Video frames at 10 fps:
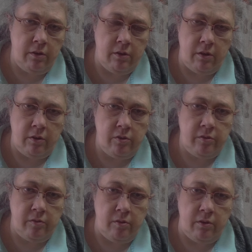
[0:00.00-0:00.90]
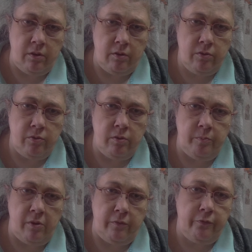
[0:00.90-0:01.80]
and I'm doing
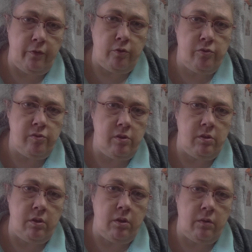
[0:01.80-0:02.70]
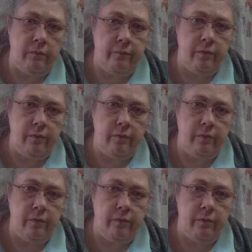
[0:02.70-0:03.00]
my first of